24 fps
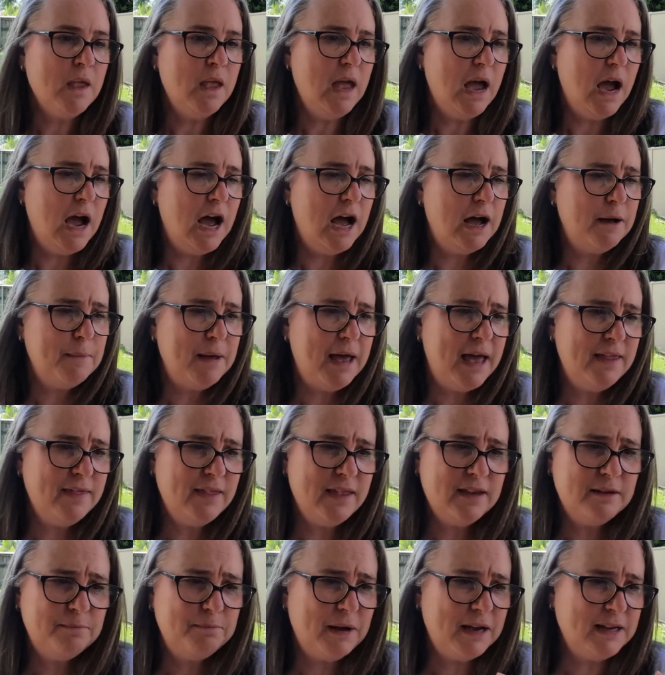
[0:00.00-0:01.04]
And
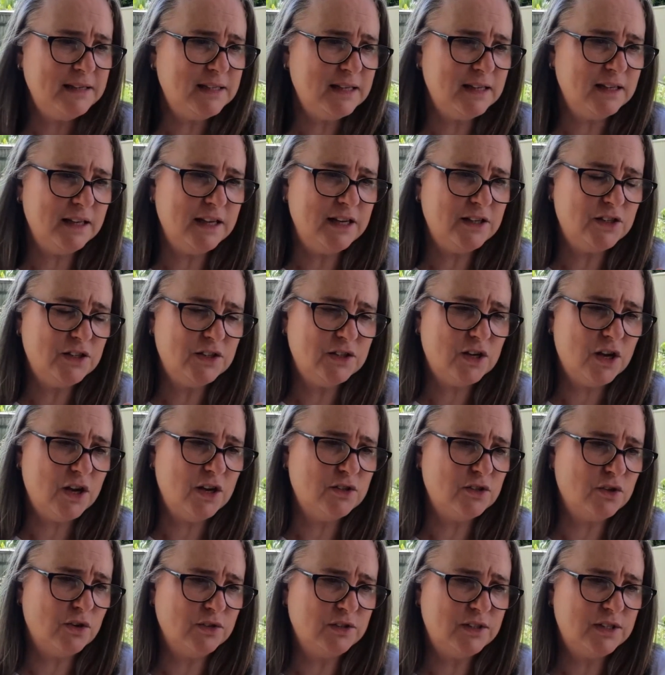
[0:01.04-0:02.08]
then basically it just
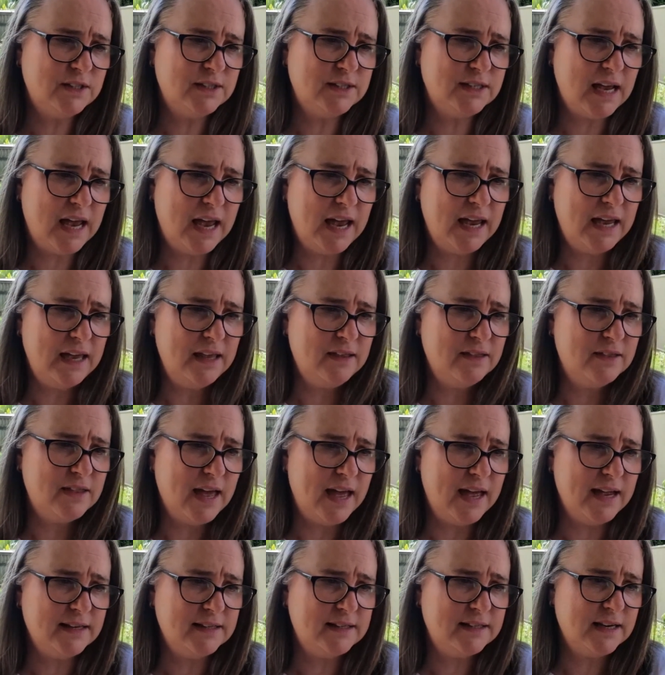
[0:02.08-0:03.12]
goes on to say
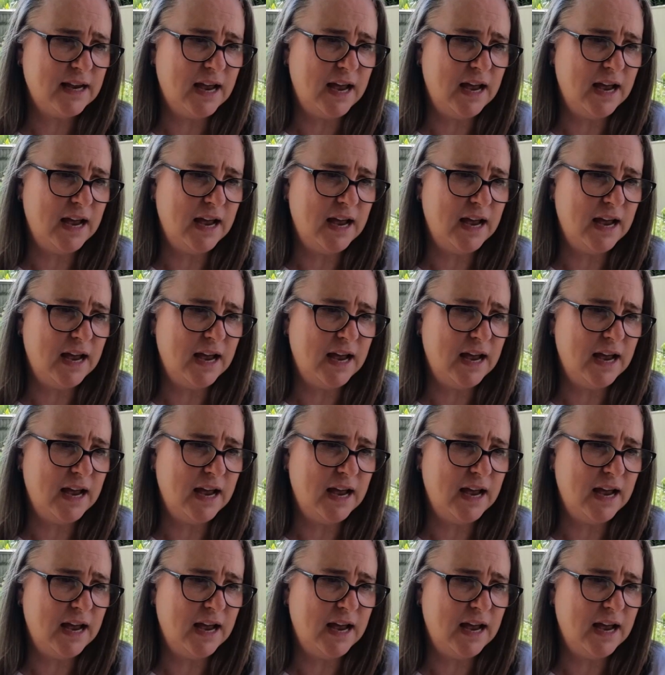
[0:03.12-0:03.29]
that